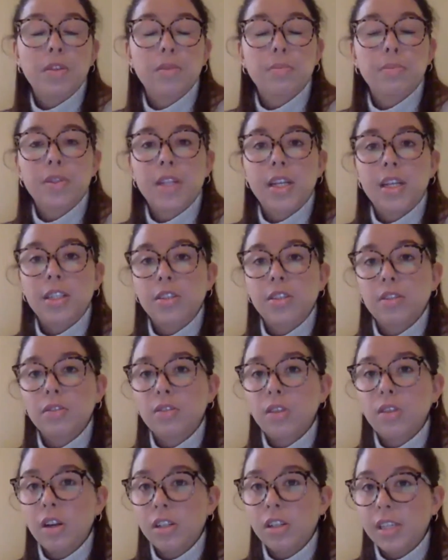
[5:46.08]
potential
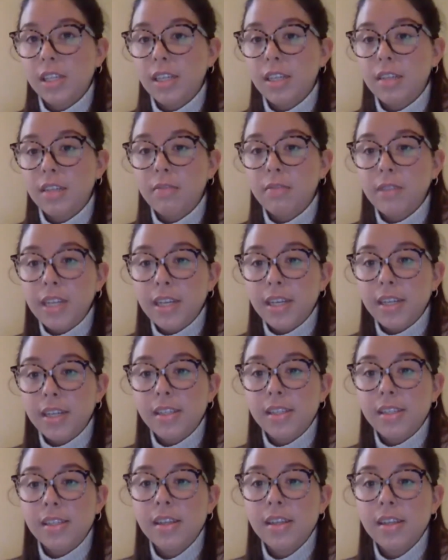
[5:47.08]
toxic
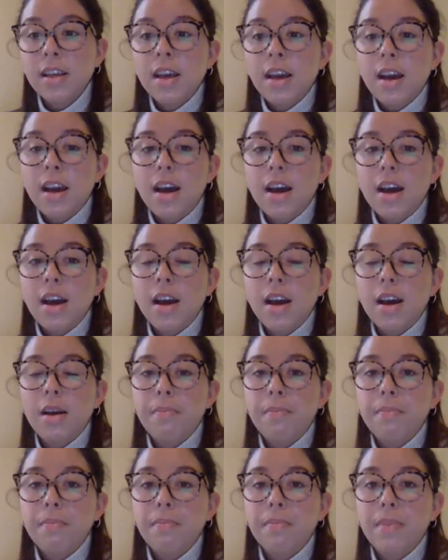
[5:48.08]
ingredients,
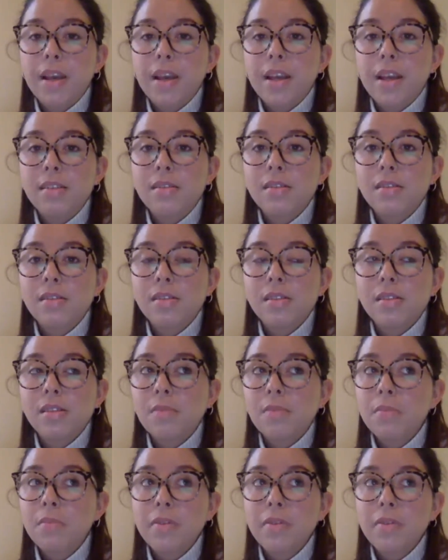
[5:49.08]
and
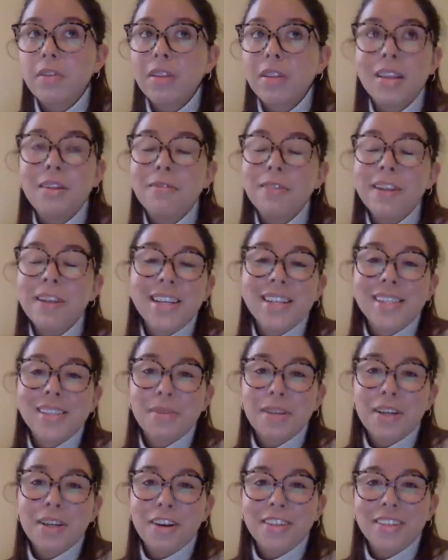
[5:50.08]
some of the ingredients
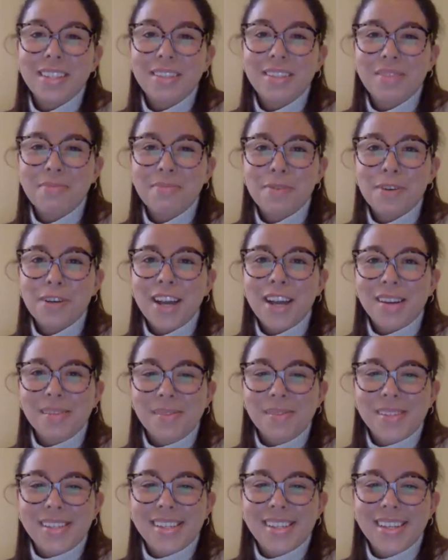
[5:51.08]
we can't even
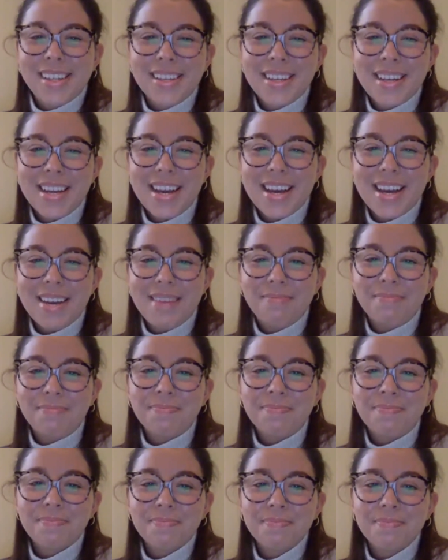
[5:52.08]
pronounce.
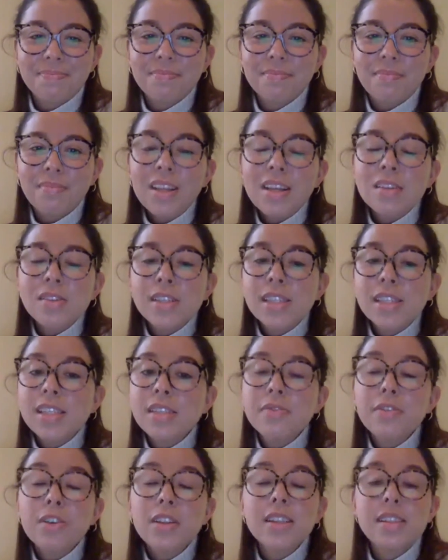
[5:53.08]
So it's
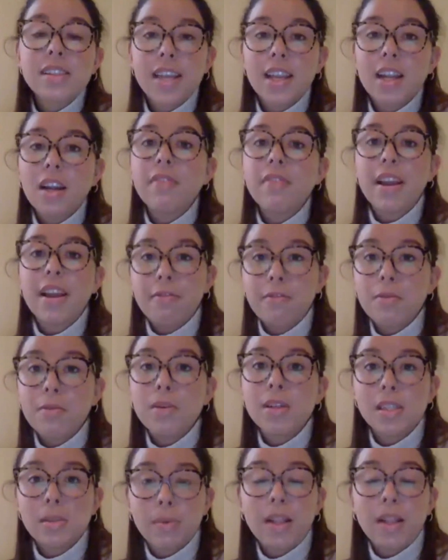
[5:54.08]
for the sake of
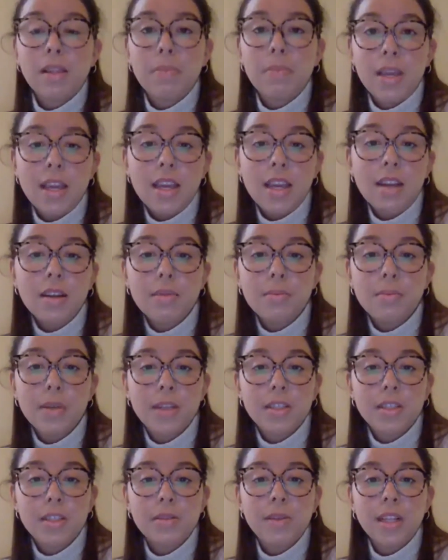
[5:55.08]
everyone's well-being
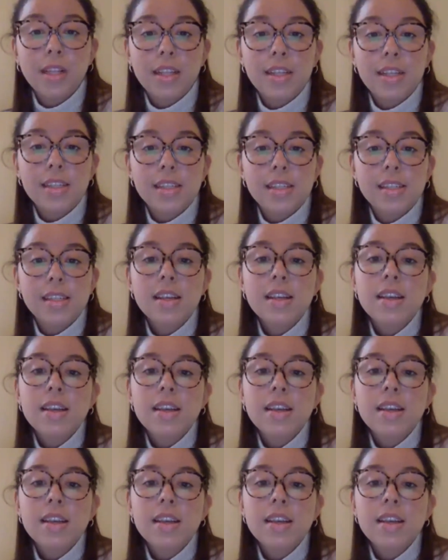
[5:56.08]
we're doing this.